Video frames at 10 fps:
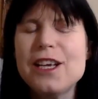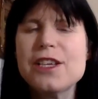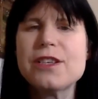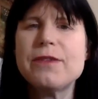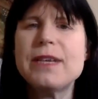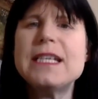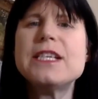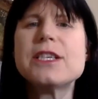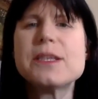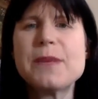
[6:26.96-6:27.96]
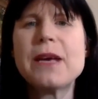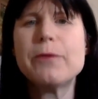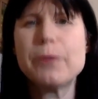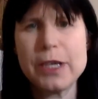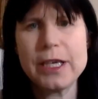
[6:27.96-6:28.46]
So really just
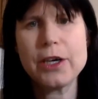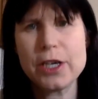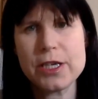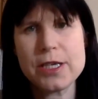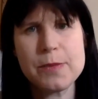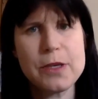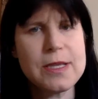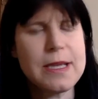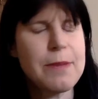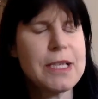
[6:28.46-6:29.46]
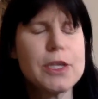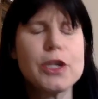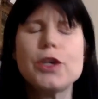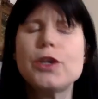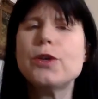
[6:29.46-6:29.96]
become very conscious, because that makes a
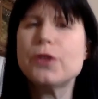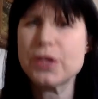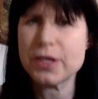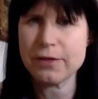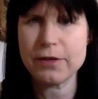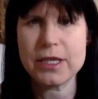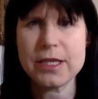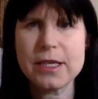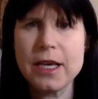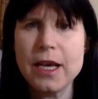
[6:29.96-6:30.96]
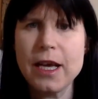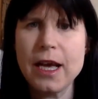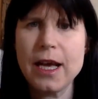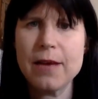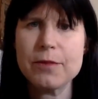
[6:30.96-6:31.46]
huge difference
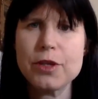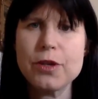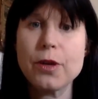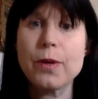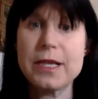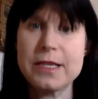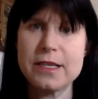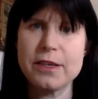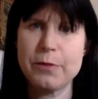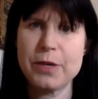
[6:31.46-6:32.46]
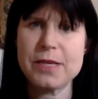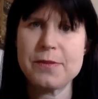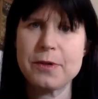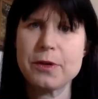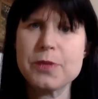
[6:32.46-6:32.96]
to the quantity of breast
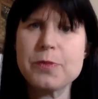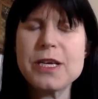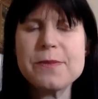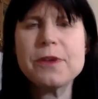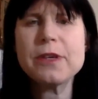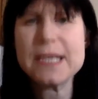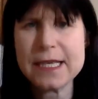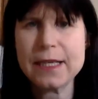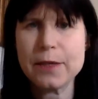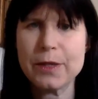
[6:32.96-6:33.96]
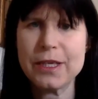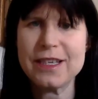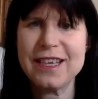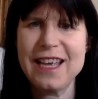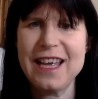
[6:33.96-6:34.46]
milk, because breast milk is liquid,
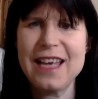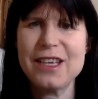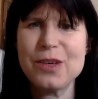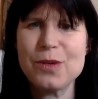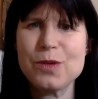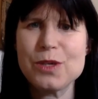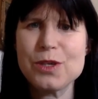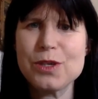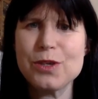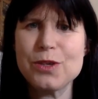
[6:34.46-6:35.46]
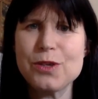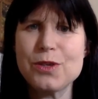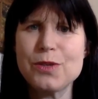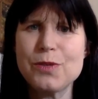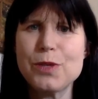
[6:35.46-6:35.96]
and in order to
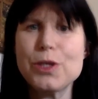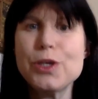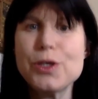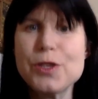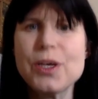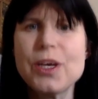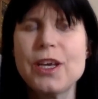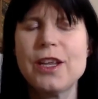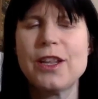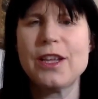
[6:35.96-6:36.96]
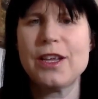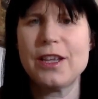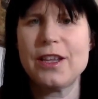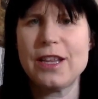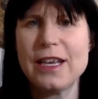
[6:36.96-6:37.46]
produce
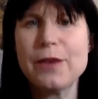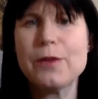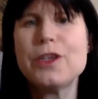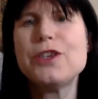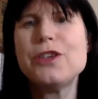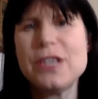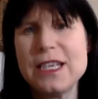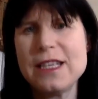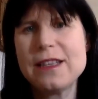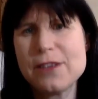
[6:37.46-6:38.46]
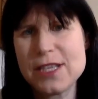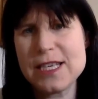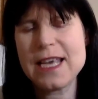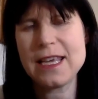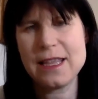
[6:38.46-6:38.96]
the liquid, you need to
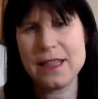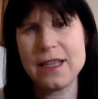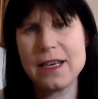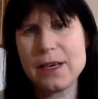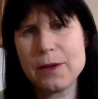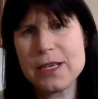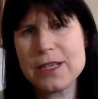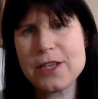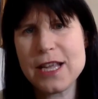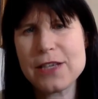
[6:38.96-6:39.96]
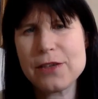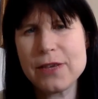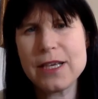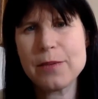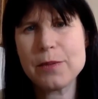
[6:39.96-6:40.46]
take in the liquid. So that's
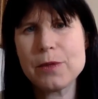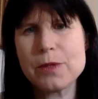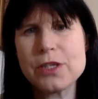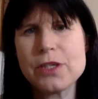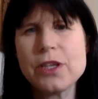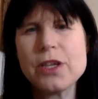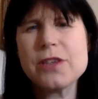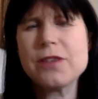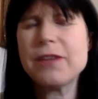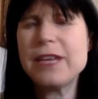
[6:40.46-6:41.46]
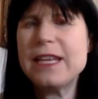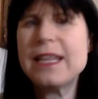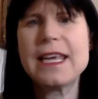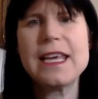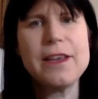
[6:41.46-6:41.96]
really important. So those are really
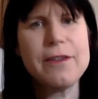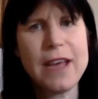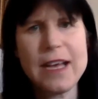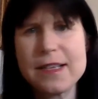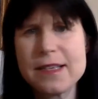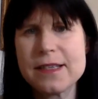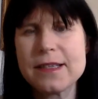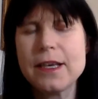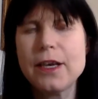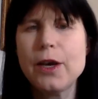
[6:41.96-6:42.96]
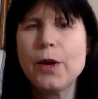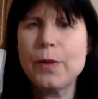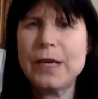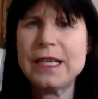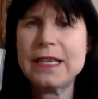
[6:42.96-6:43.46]
the key factors
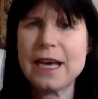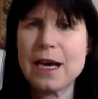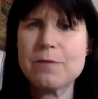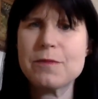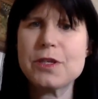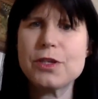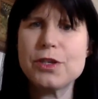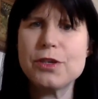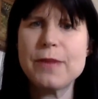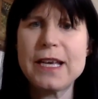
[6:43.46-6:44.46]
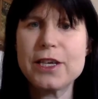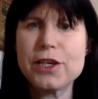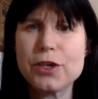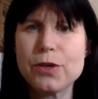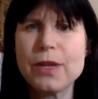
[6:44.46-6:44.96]
when it comes to making
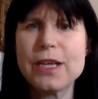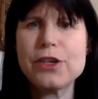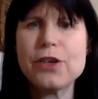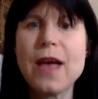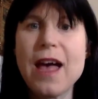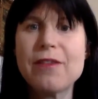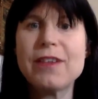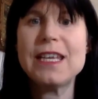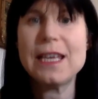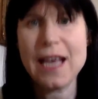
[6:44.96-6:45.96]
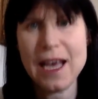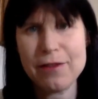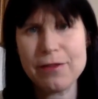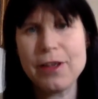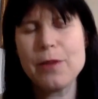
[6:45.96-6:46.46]
sure that you have
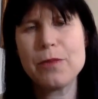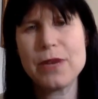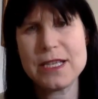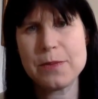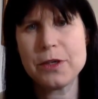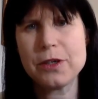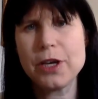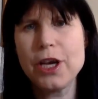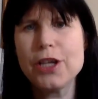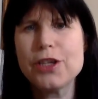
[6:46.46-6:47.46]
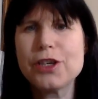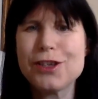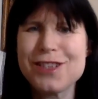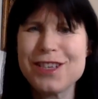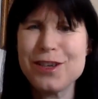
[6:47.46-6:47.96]
enough breast milk to
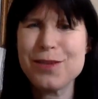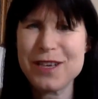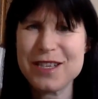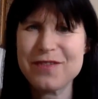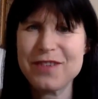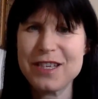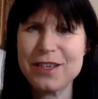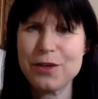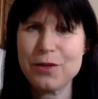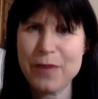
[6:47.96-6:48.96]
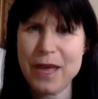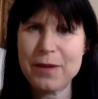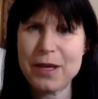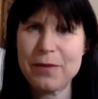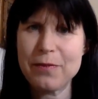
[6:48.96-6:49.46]
continue breastfeeding your
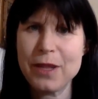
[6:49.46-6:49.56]
baby.